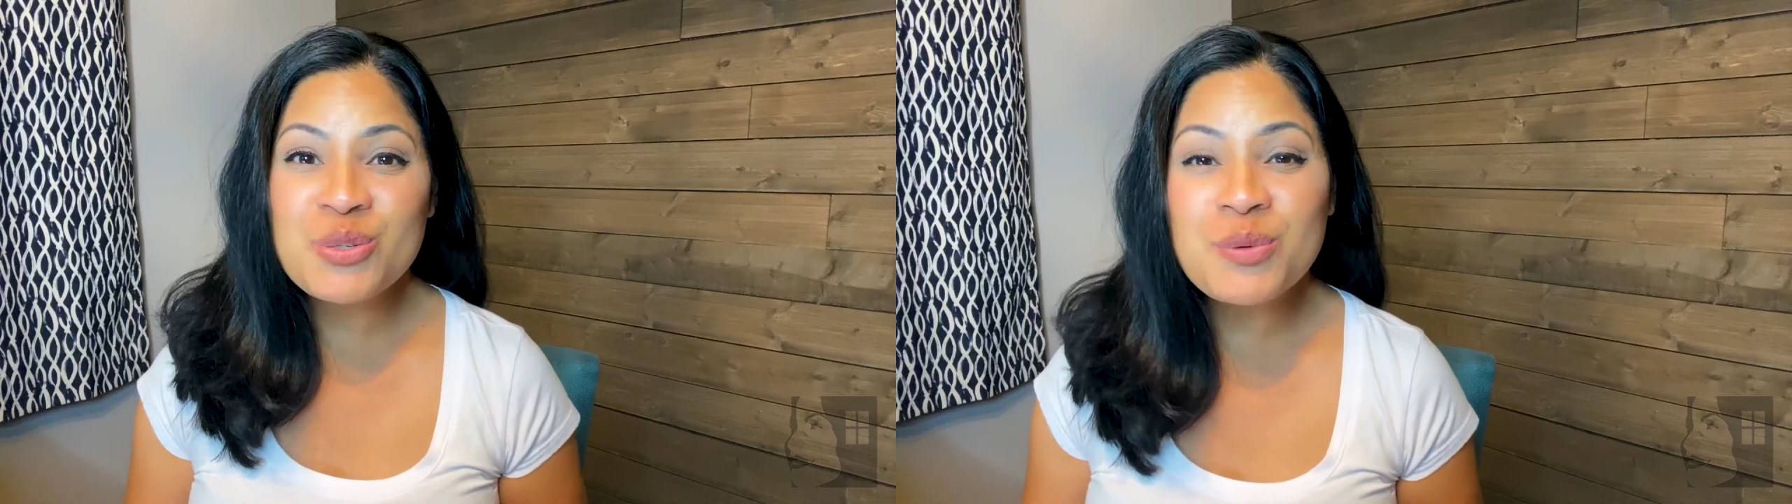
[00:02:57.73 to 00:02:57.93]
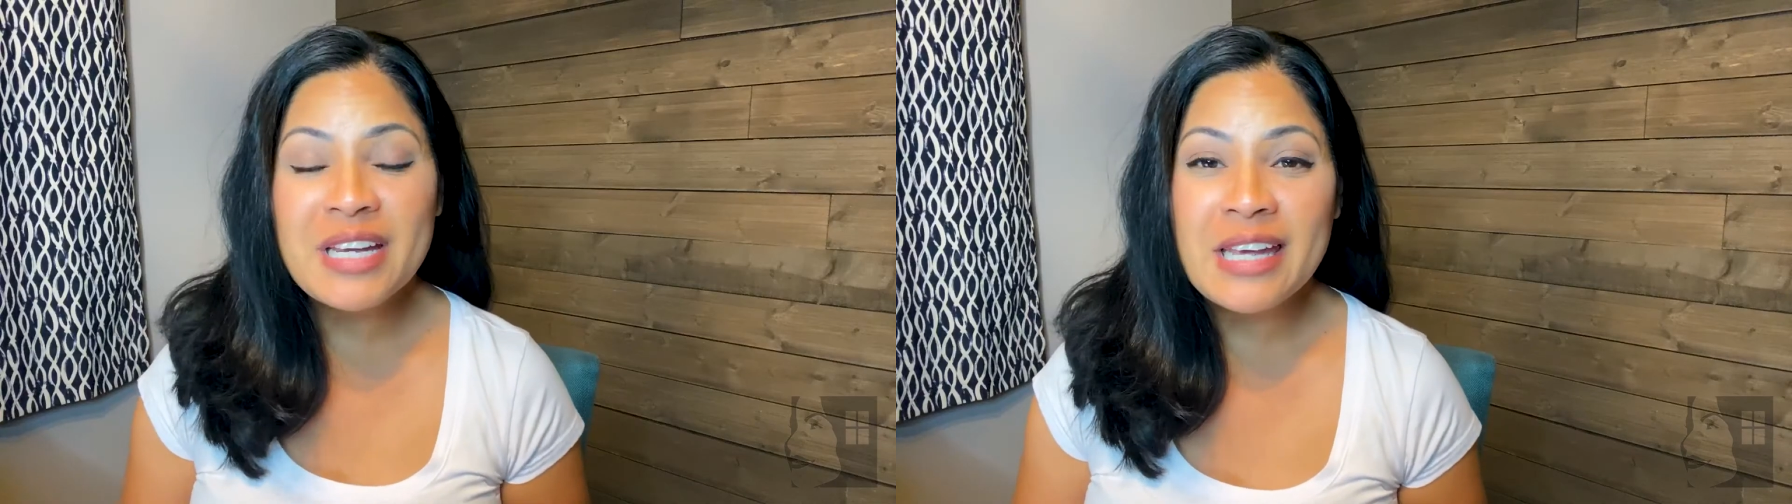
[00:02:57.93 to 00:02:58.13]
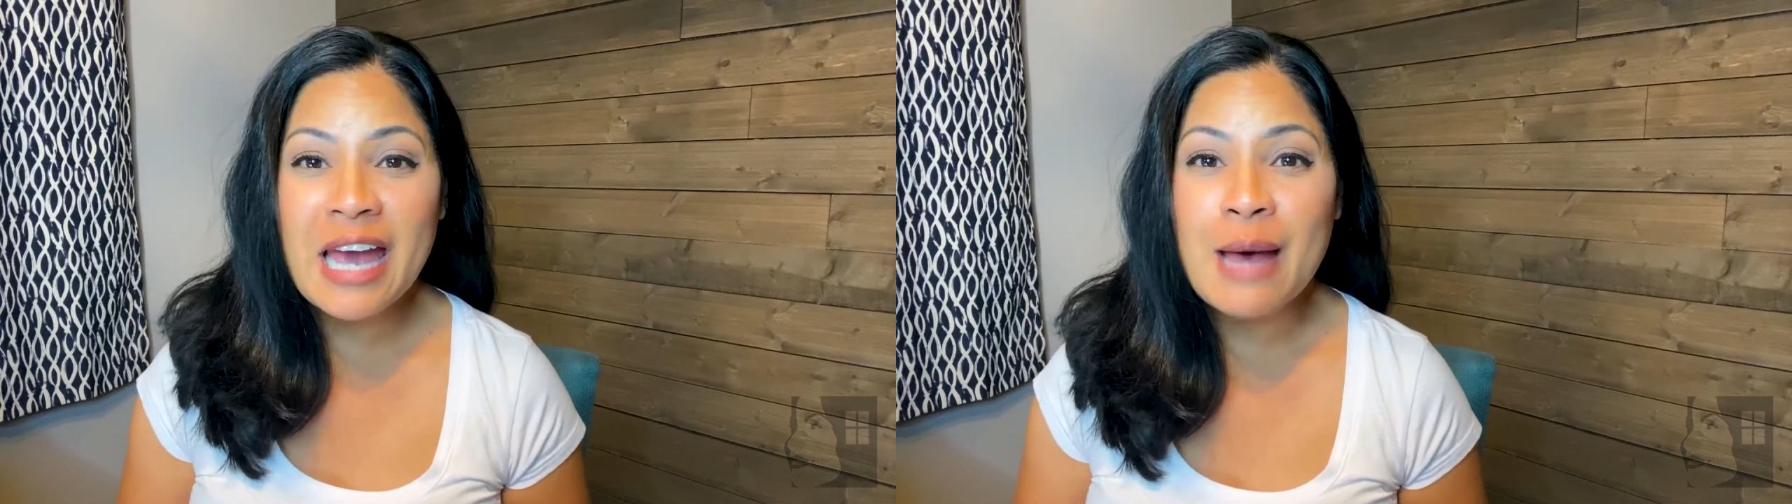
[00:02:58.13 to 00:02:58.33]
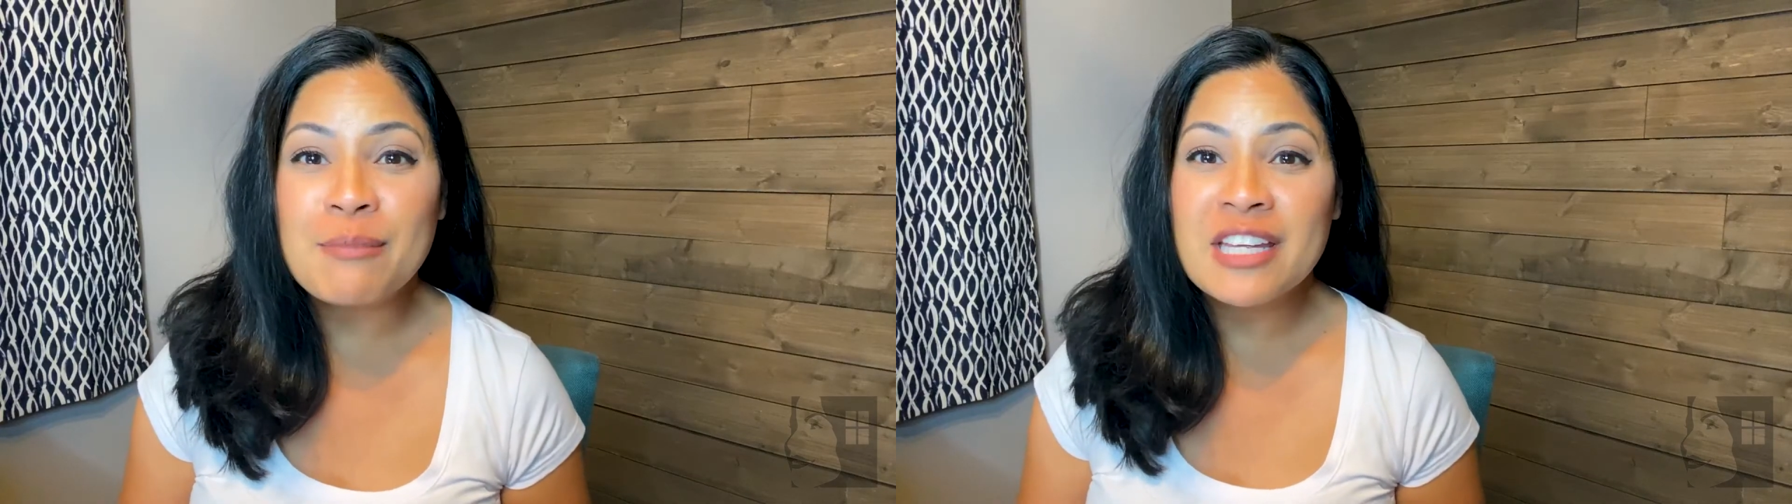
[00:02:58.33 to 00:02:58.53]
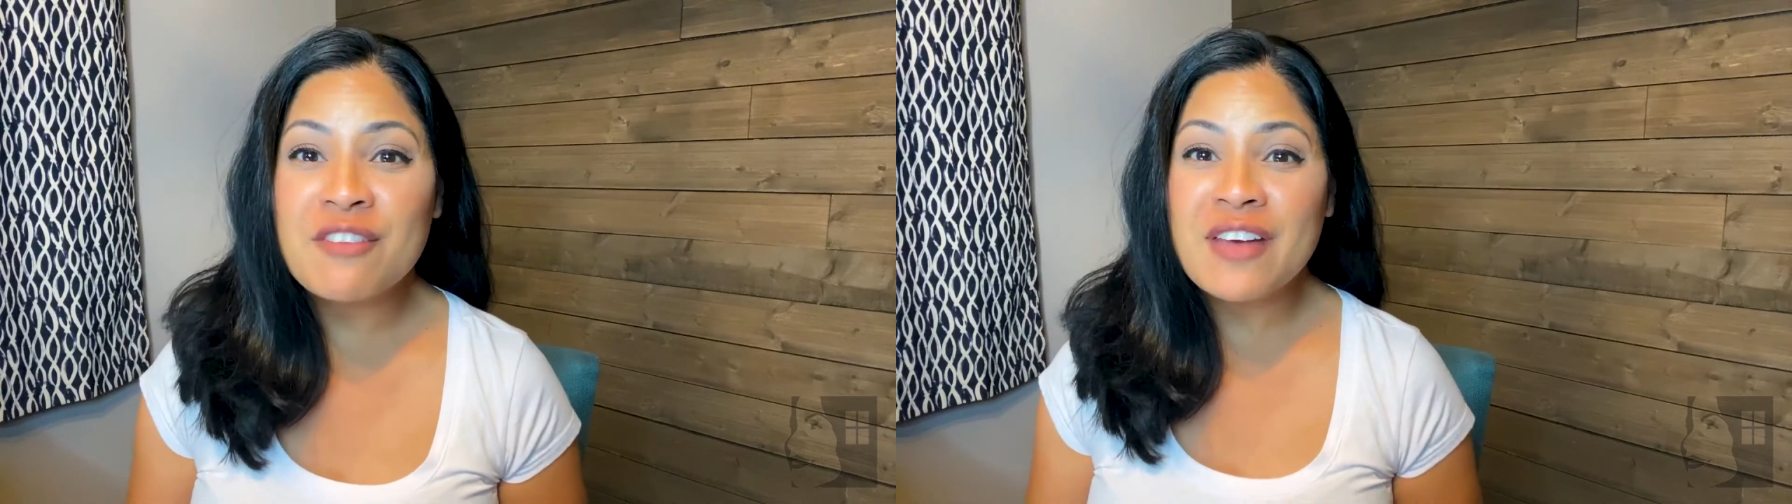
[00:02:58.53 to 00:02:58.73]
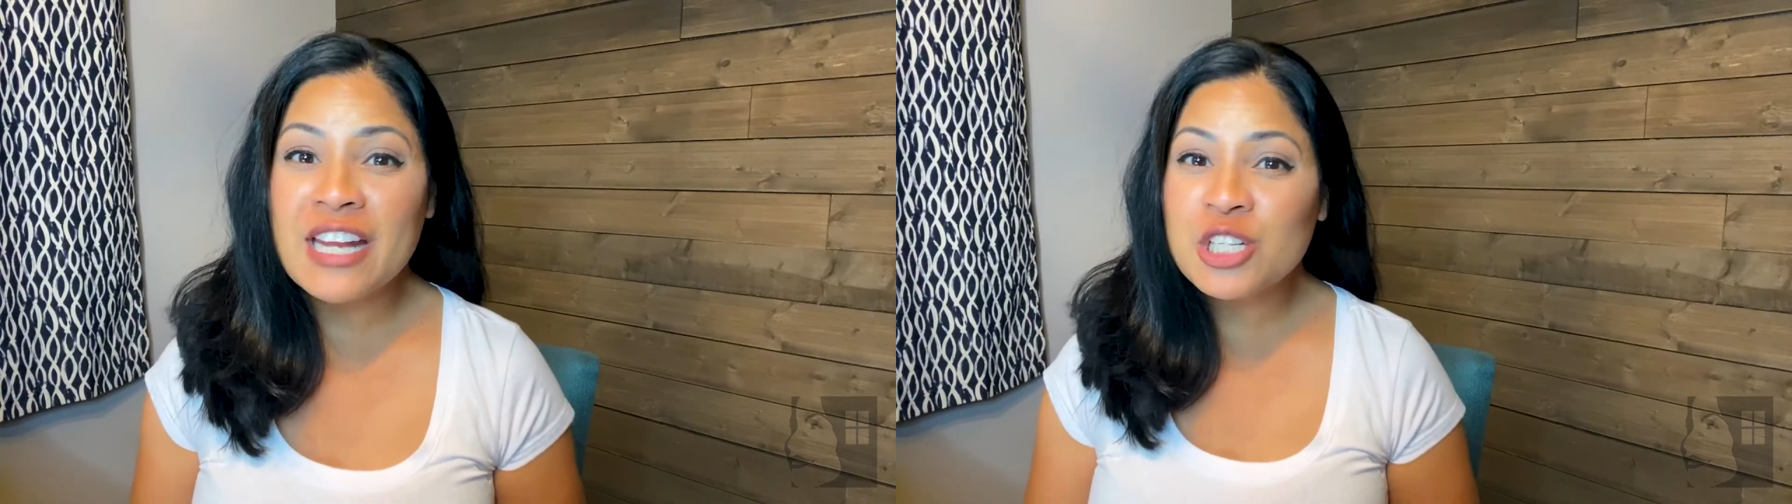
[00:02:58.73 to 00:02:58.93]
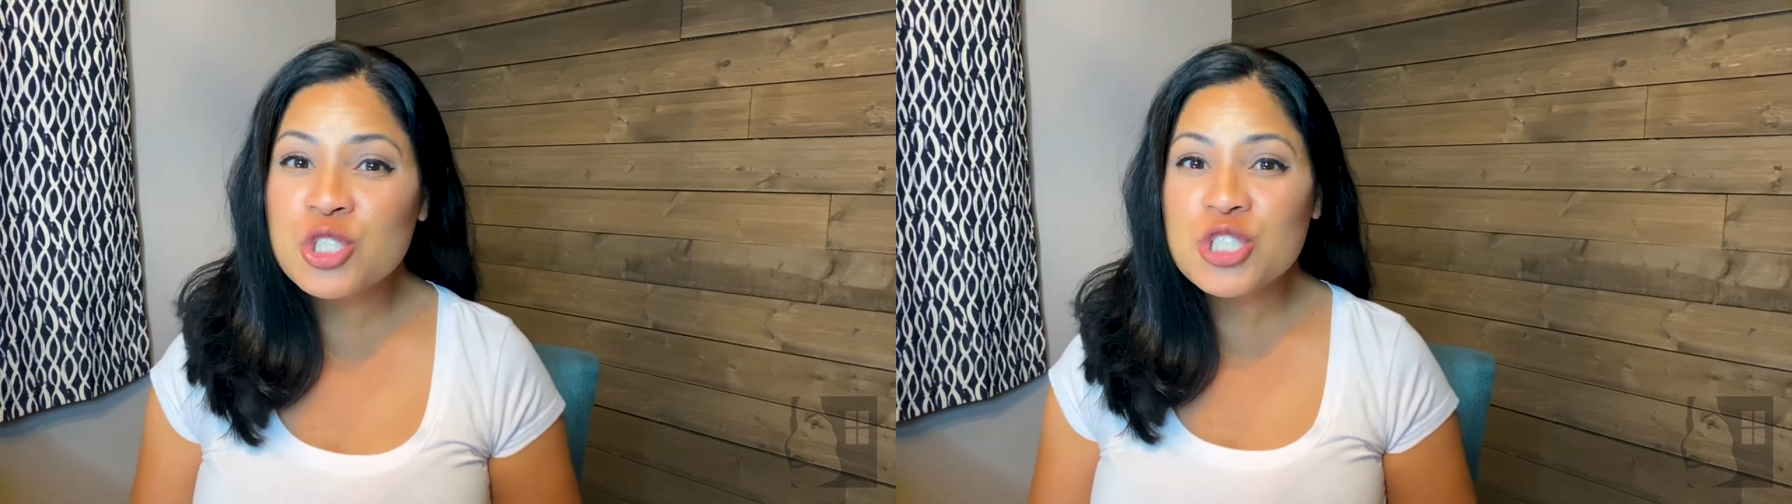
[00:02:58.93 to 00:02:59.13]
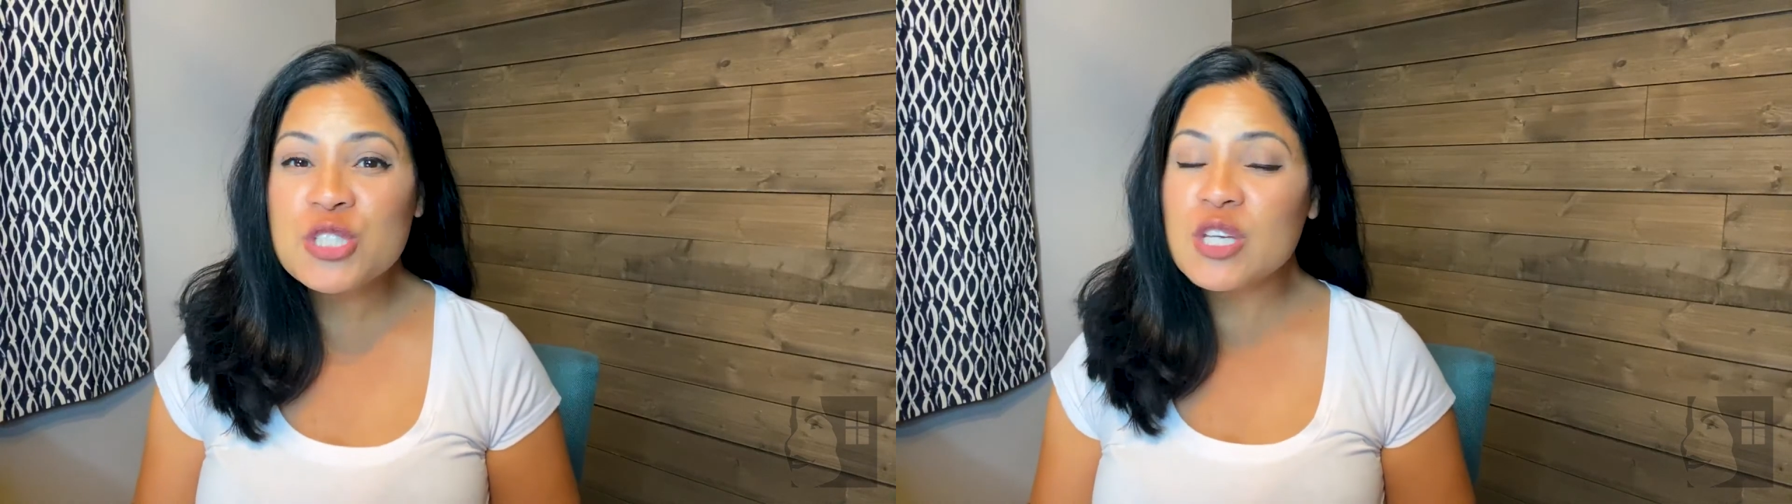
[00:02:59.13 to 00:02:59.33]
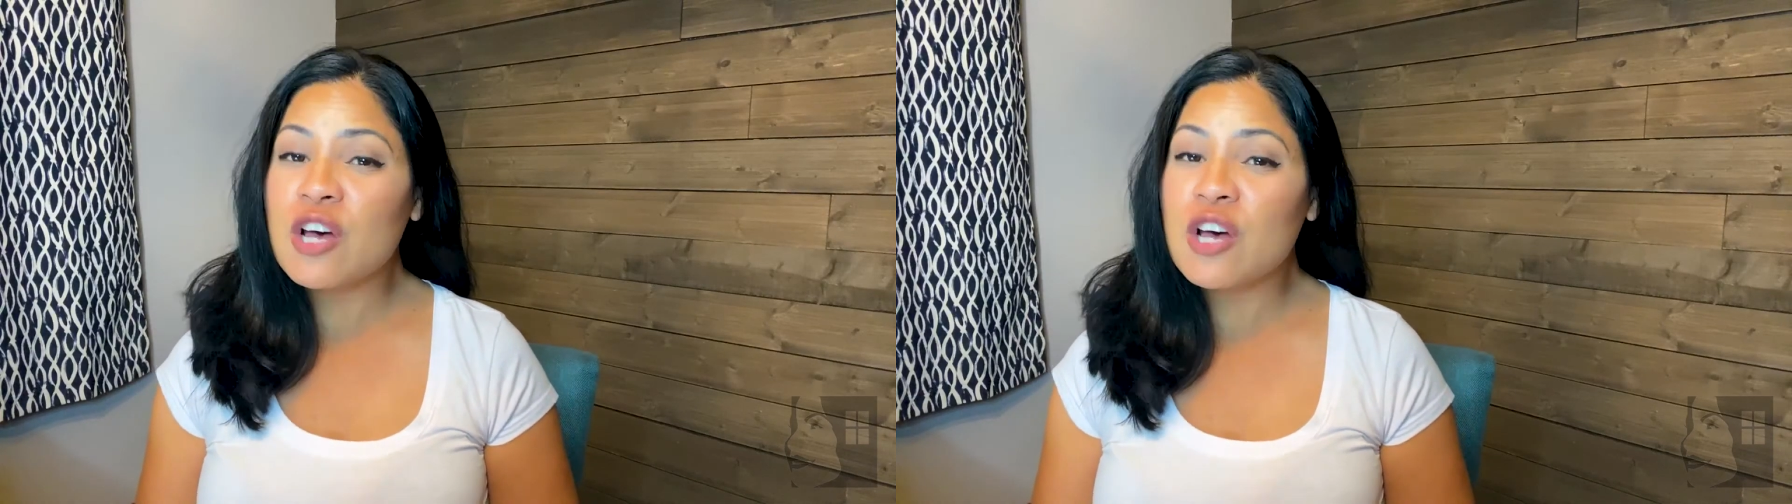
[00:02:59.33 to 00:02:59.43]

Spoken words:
to recap, the advantages